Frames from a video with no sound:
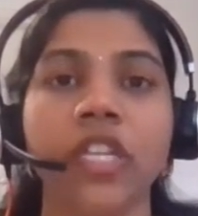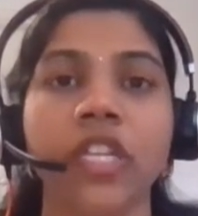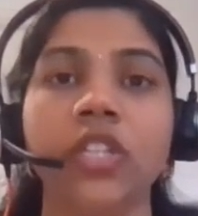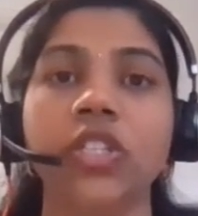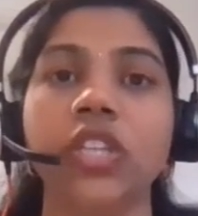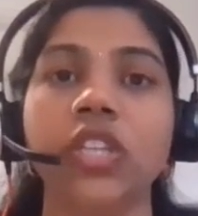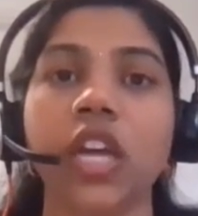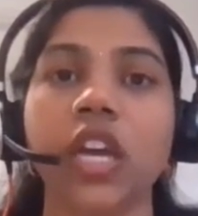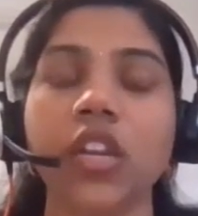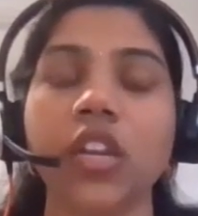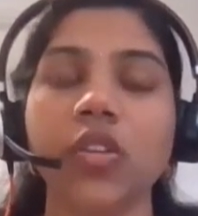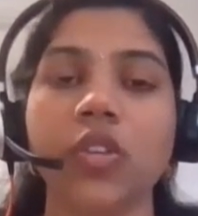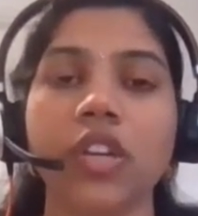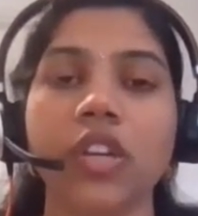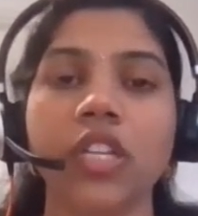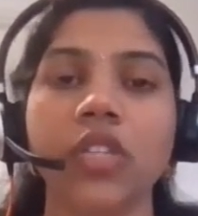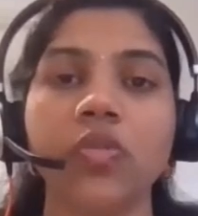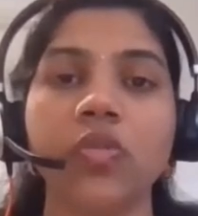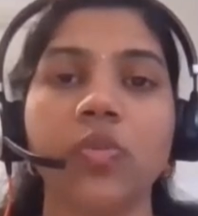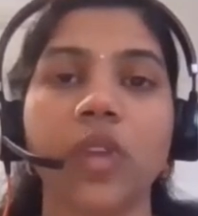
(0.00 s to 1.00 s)

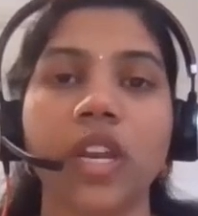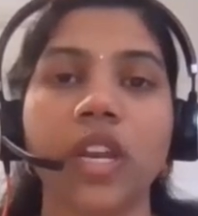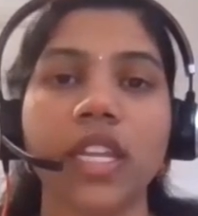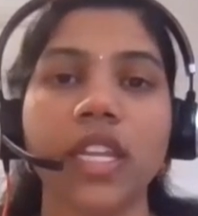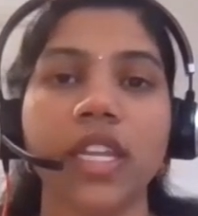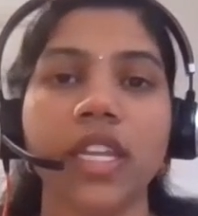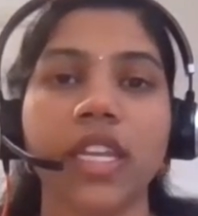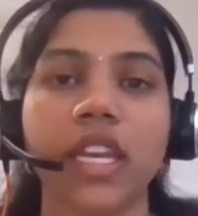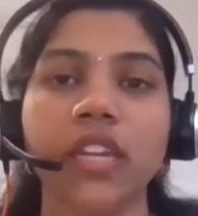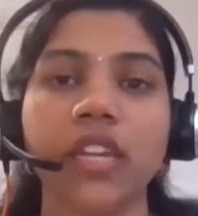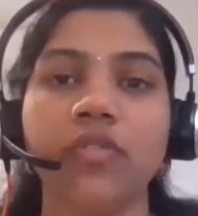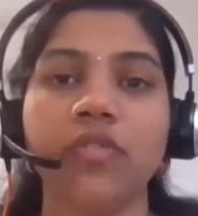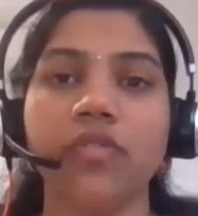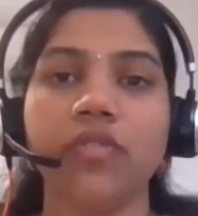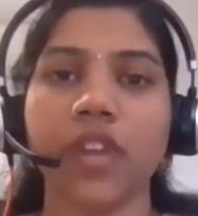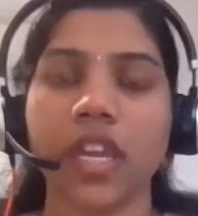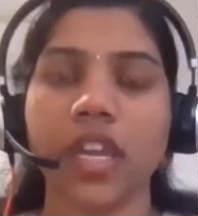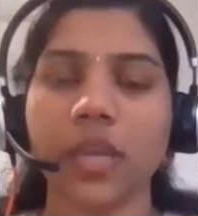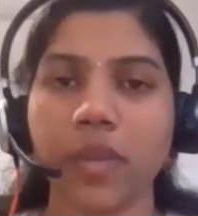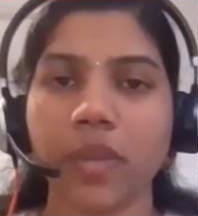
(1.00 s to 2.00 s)
shareholders only get
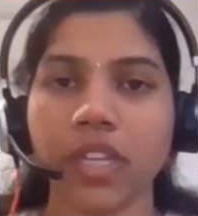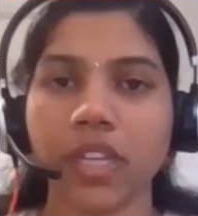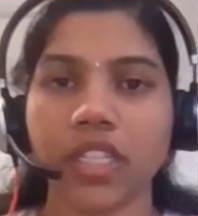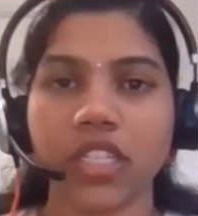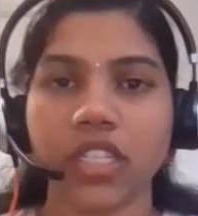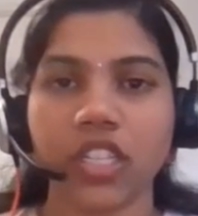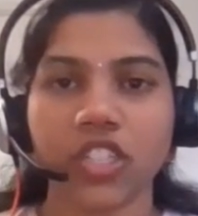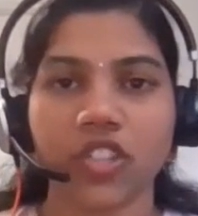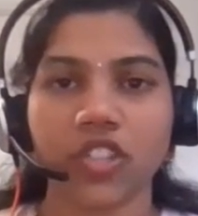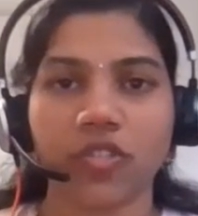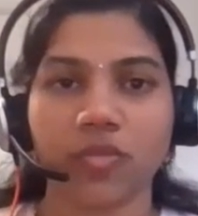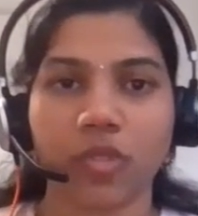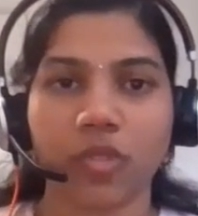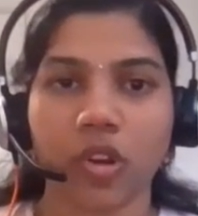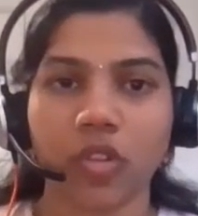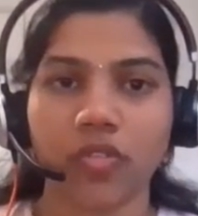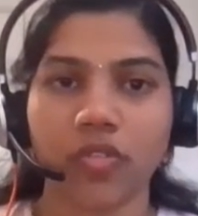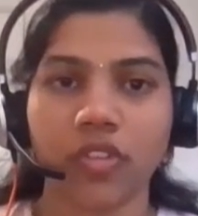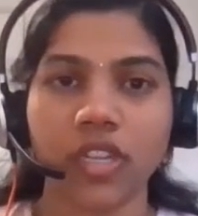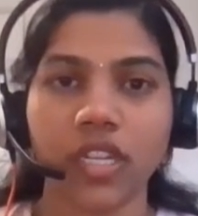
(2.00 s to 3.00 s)
5% of
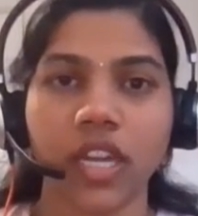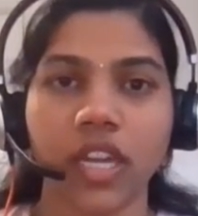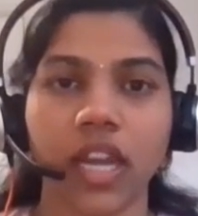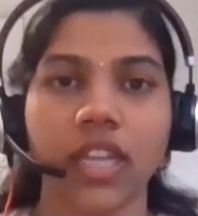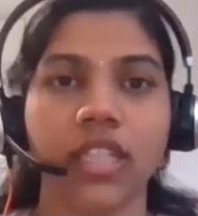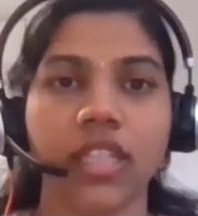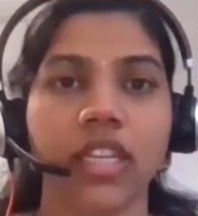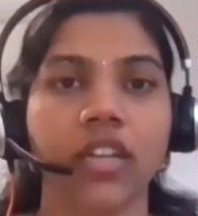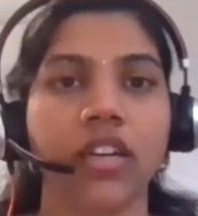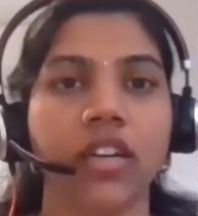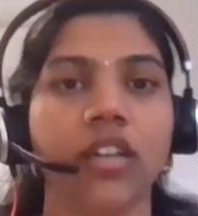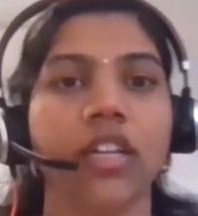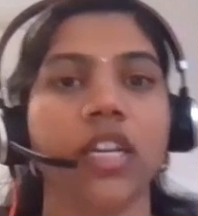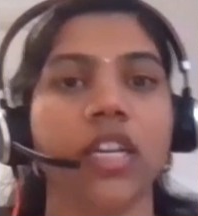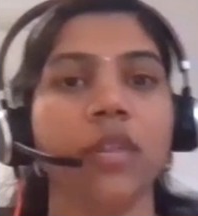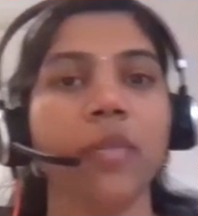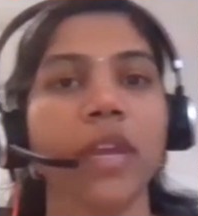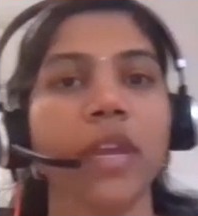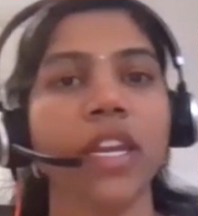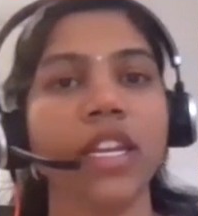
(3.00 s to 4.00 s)
profit and the
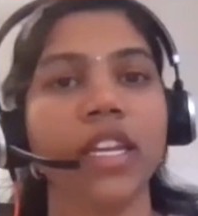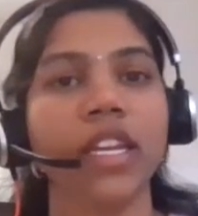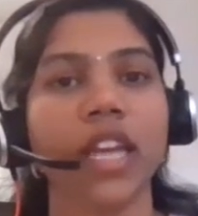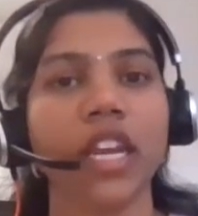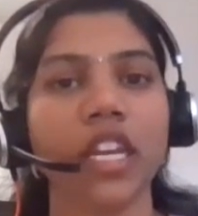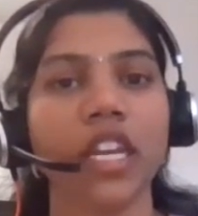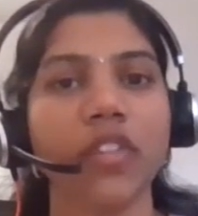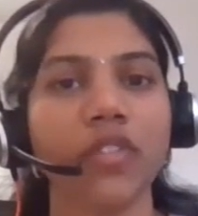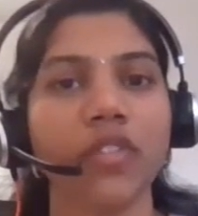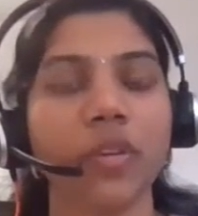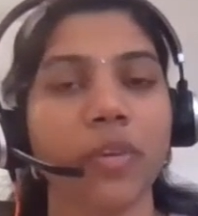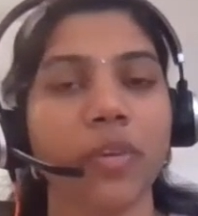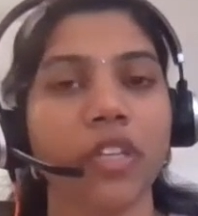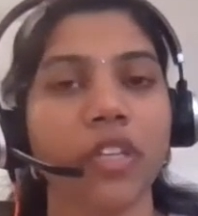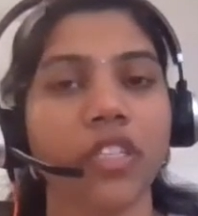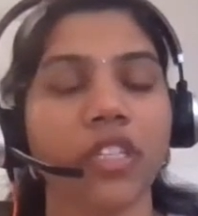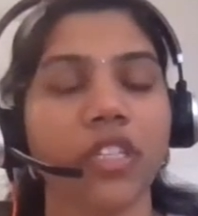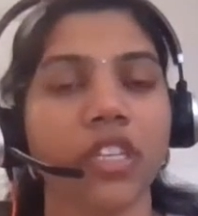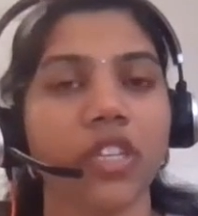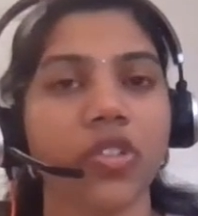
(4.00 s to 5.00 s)
remaining
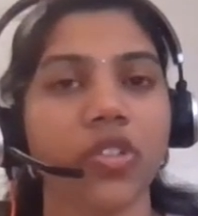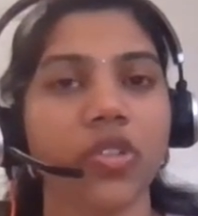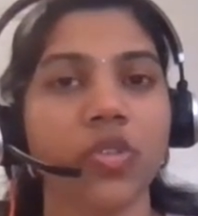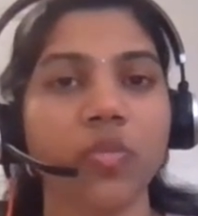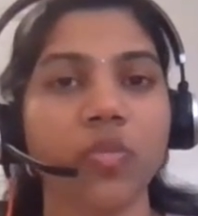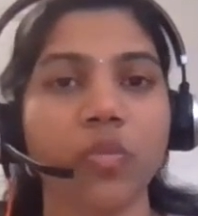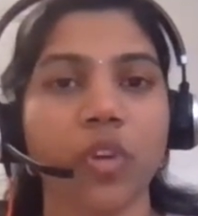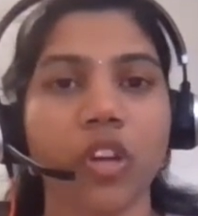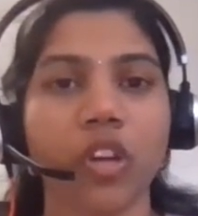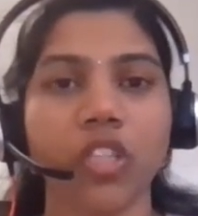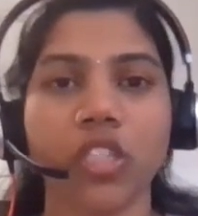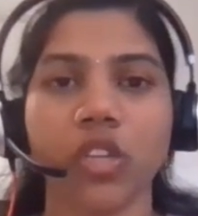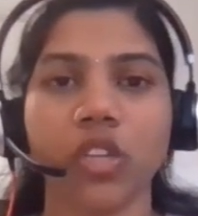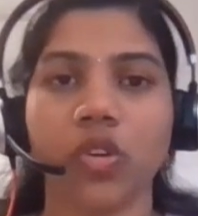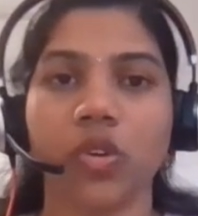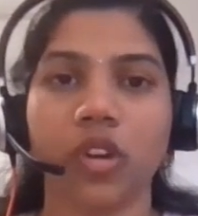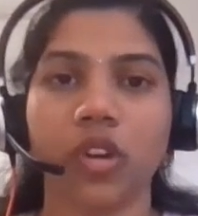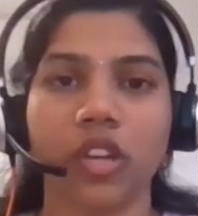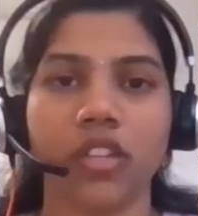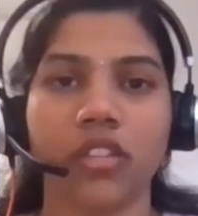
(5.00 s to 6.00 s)
95% to policy
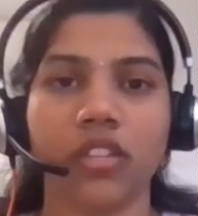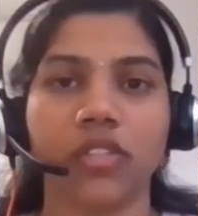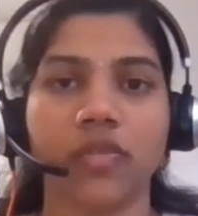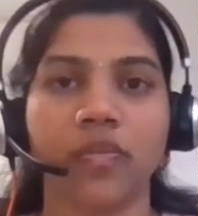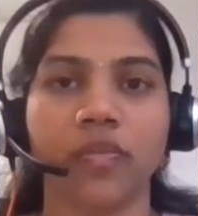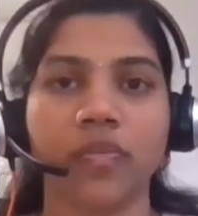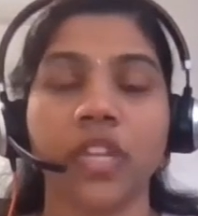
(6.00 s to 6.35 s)
holders,